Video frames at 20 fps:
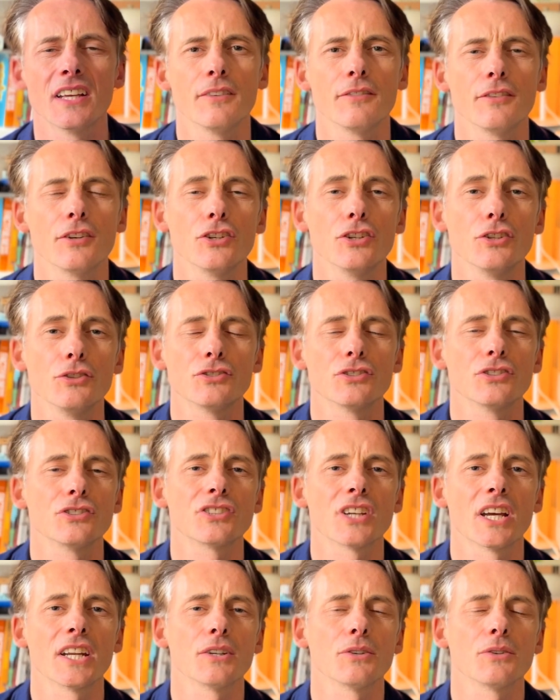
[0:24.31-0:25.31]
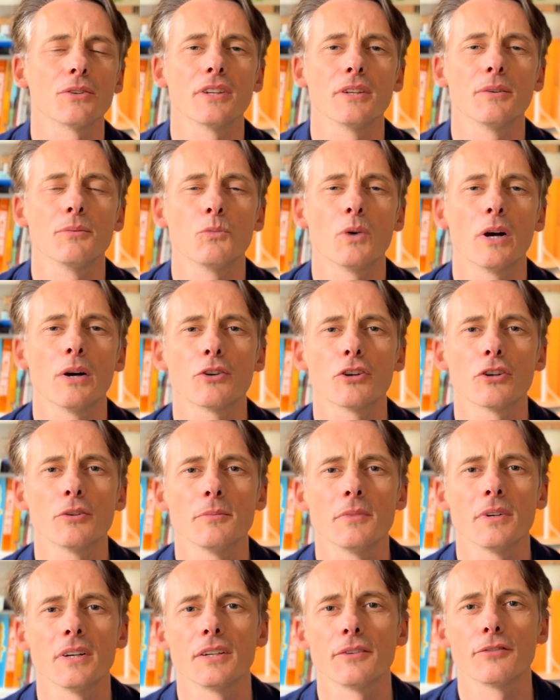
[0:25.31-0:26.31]
If you're new to the channel, then
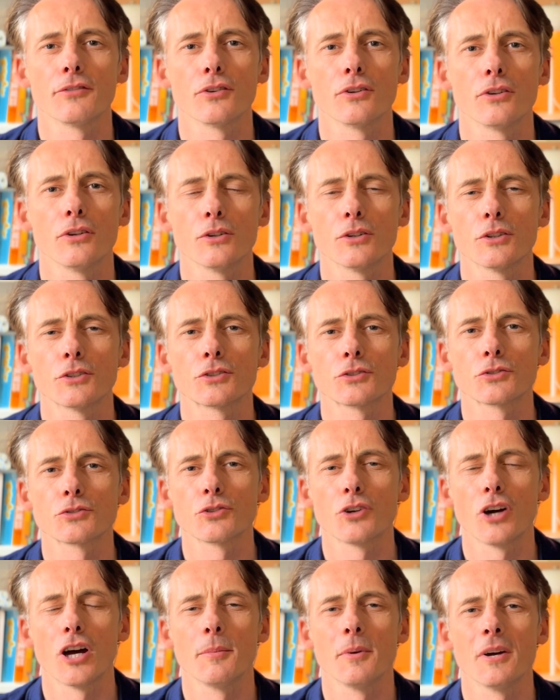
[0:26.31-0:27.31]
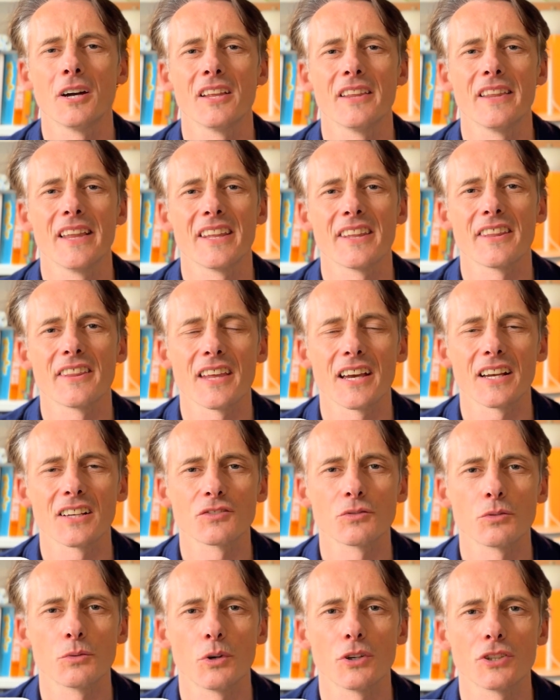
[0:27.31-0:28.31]
welcome. And if you're a loyal subscriber, then
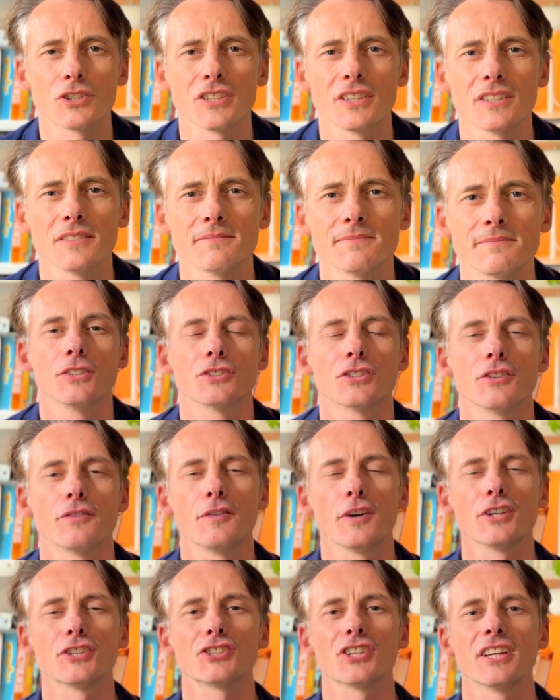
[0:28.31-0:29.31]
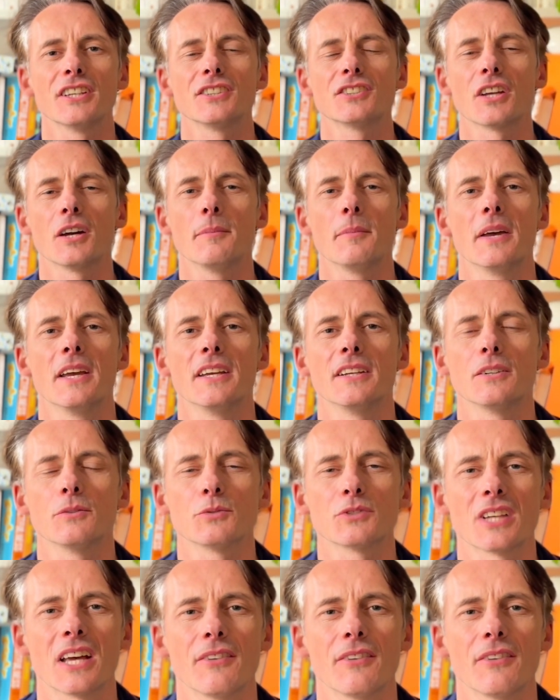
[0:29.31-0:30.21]
thanks for watching. So the first change I made was